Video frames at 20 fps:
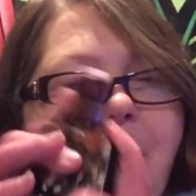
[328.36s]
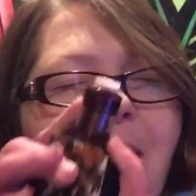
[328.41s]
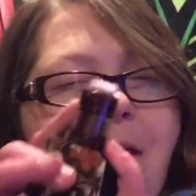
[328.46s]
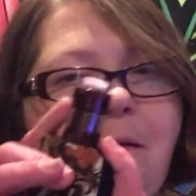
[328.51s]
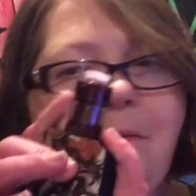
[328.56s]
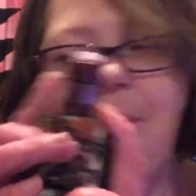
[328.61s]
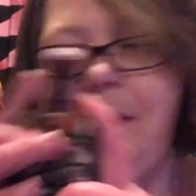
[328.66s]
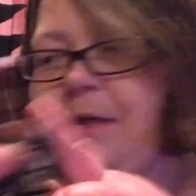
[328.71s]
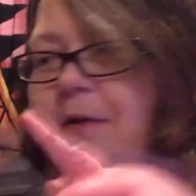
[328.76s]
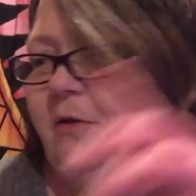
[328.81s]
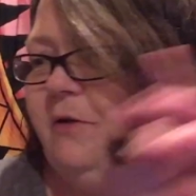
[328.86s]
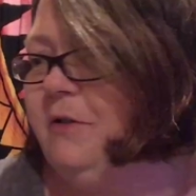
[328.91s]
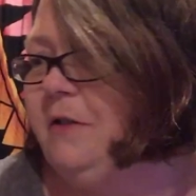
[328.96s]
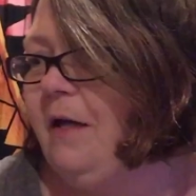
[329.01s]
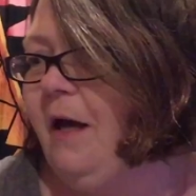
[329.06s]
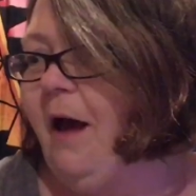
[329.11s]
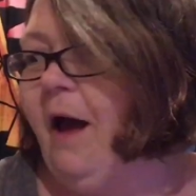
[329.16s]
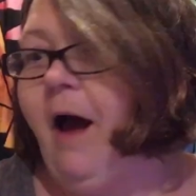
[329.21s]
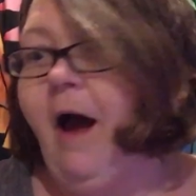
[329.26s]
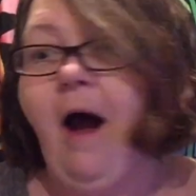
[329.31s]

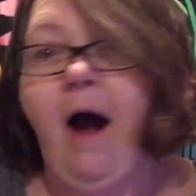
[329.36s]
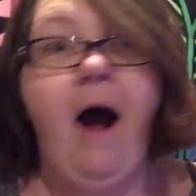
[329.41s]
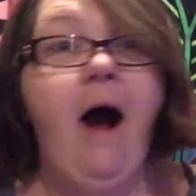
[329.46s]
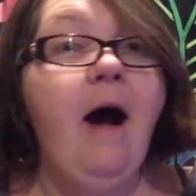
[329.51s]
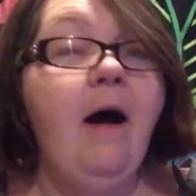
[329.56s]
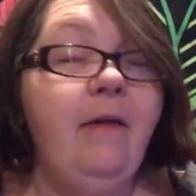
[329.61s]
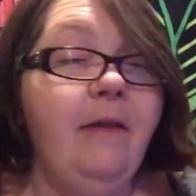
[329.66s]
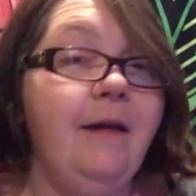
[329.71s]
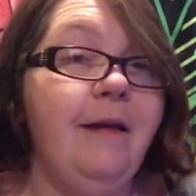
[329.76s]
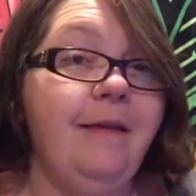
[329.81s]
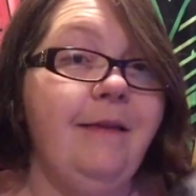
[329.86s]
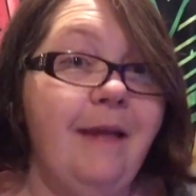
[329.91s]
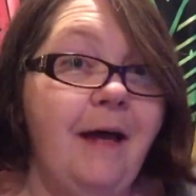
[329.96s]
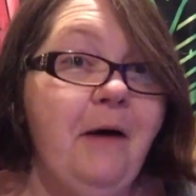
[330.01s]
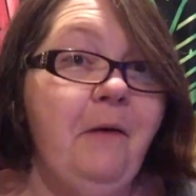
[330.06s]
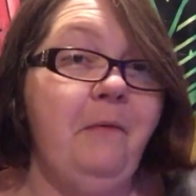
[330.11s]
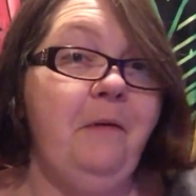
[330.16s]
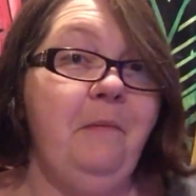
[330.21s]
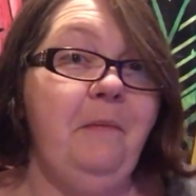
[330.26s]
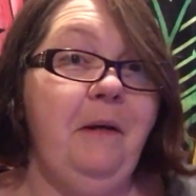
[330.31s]
millimeters. I think
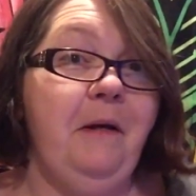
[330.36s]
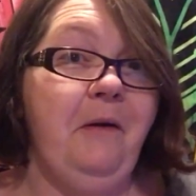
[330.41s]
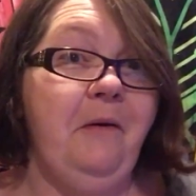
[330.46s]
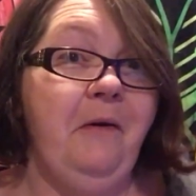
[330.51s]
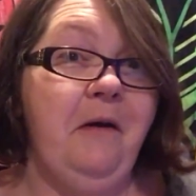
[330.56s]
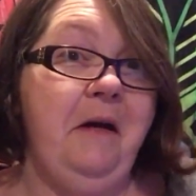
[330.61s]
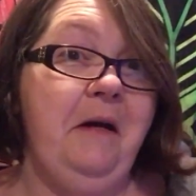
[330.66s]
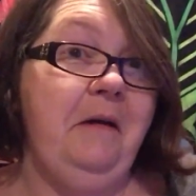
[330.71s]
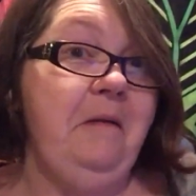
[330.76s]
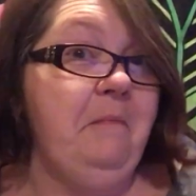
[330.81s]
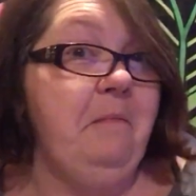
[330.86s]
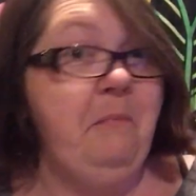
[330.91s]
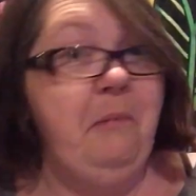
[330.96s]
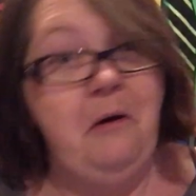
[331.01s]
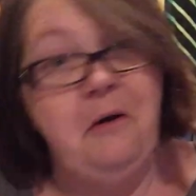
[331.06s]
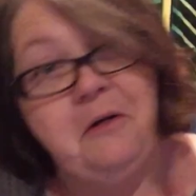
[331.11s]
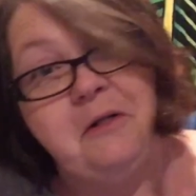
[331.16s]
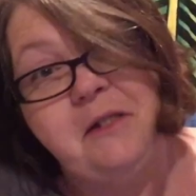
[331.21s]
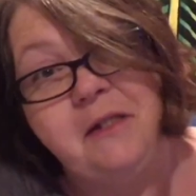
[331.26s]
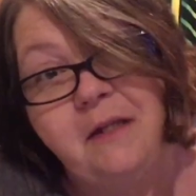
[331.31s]
that would have been great,
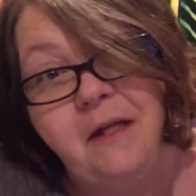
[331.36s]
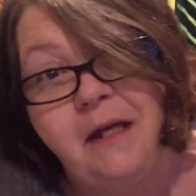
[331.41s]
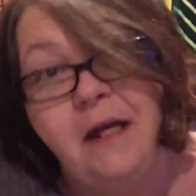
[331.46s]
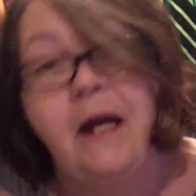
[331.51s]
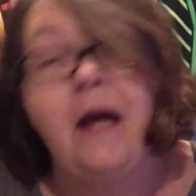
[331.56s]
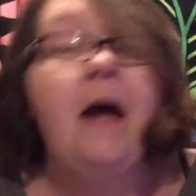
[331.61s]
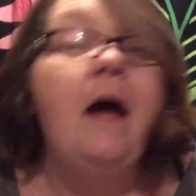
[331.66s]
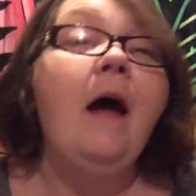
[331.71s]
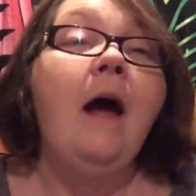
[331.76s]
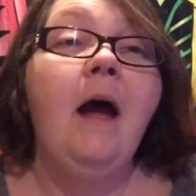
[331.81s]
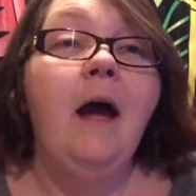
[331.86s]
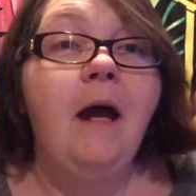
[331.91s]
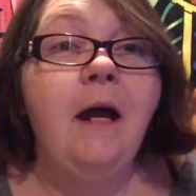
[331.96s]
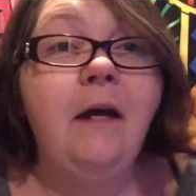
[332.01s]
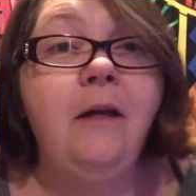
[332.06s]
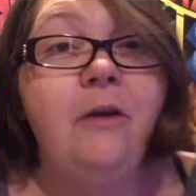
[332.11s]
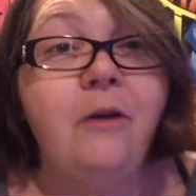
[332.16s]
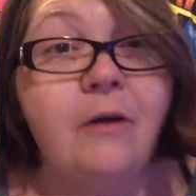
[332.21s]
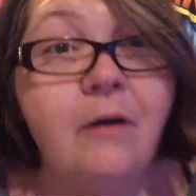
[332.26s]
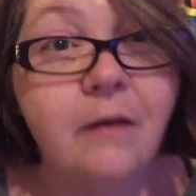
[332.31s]
personally.
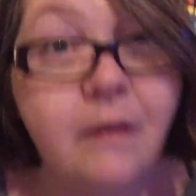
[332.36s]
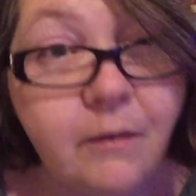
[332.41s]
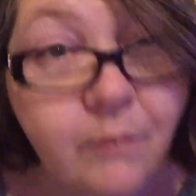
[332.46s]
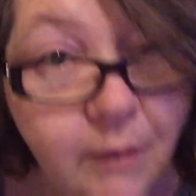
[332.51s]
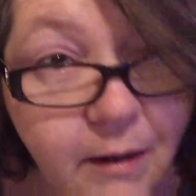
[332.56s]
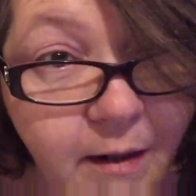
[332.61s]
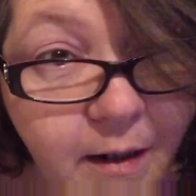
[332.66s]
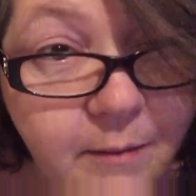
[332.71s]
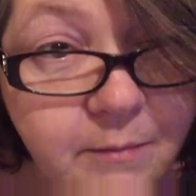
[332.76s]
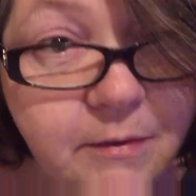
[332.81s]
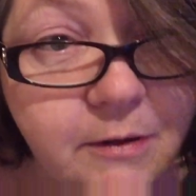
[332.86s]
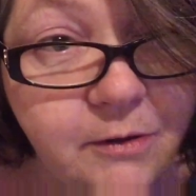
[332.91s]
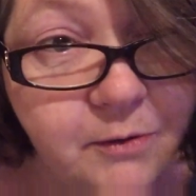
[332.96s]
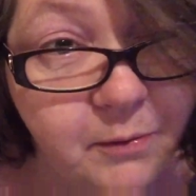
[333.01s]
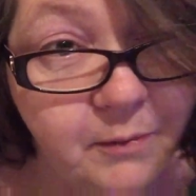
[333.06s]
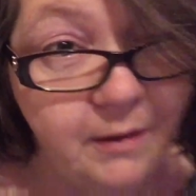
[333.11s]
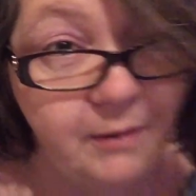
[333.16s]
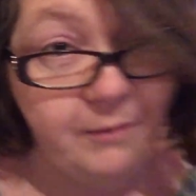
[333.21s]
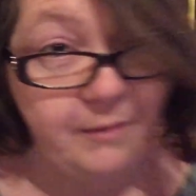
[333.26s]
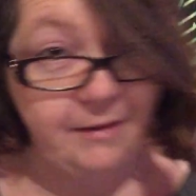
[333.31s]
And you could have went up to
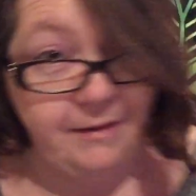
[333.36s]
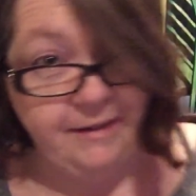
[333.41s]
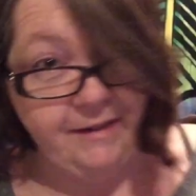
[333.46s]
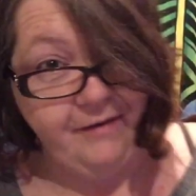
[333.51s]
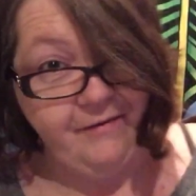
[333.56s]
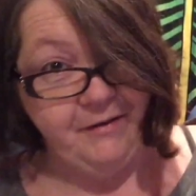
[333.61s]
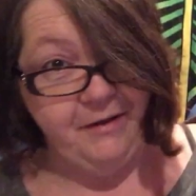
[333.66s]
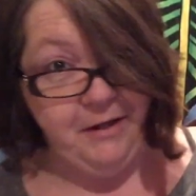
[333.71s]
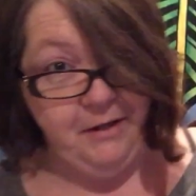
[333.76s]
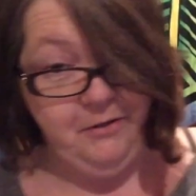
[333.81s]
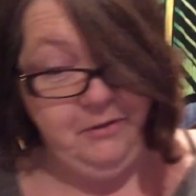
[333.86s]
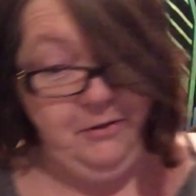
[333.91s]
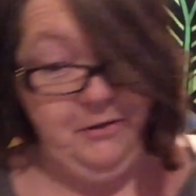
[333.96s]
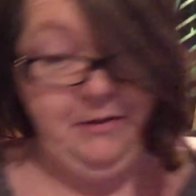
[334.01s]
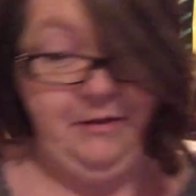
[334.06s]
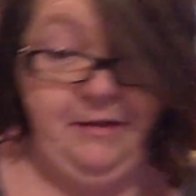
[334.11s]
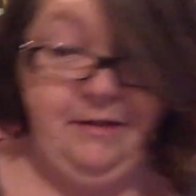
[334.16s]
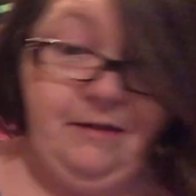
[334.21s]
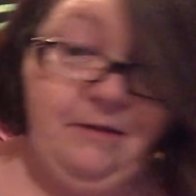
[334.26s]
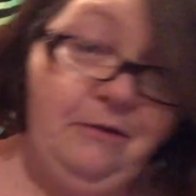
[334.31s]

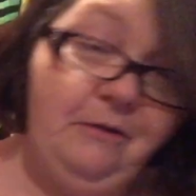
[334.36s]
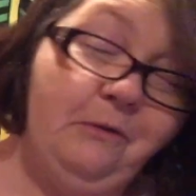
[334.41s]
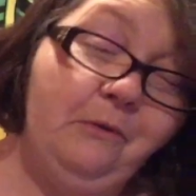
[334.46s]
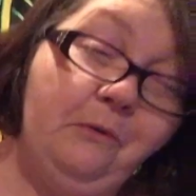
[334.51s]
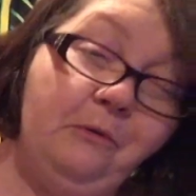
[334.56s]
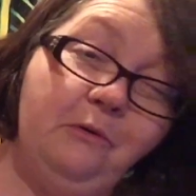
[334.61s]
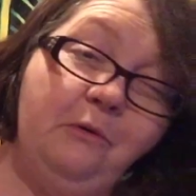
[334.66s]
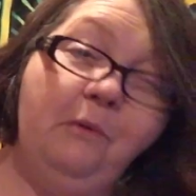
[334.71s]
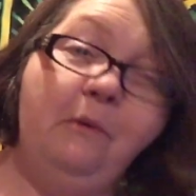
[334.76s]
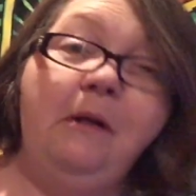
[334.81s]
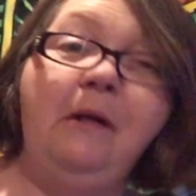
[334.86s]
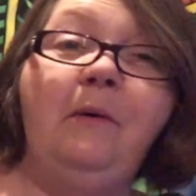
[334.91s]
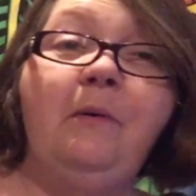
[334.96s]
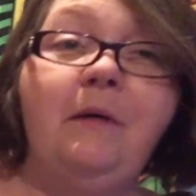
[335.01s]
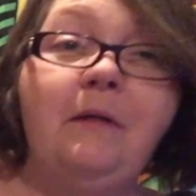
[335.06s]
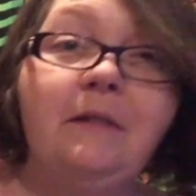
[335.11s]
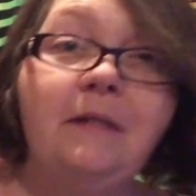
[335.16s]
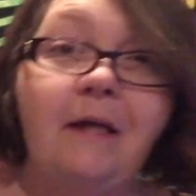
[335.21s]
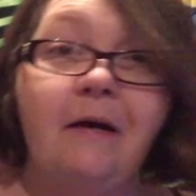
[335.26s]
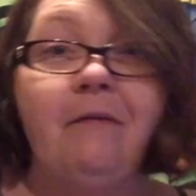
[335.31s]
21-700s, dual
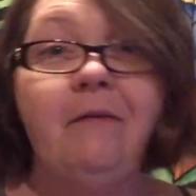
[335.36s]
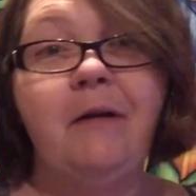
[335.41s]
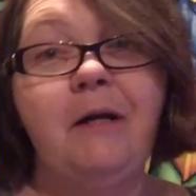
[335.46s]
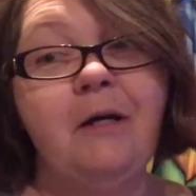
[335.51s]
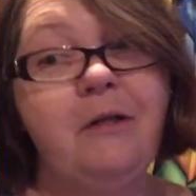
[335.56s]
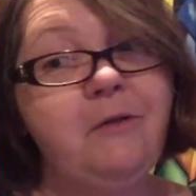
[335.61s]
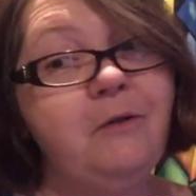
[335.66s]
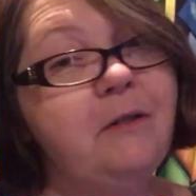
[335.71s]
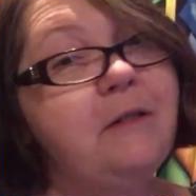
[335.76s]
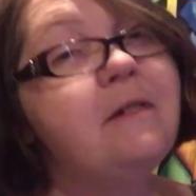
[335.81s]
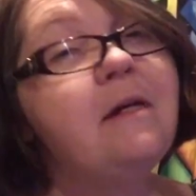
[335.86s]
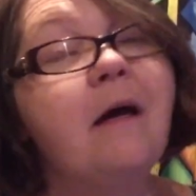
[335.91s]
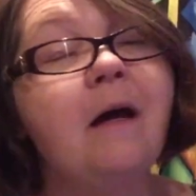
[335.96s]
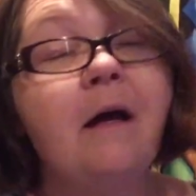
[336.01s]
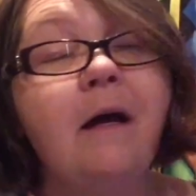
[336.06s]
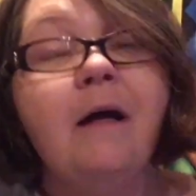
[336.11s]
21-700s.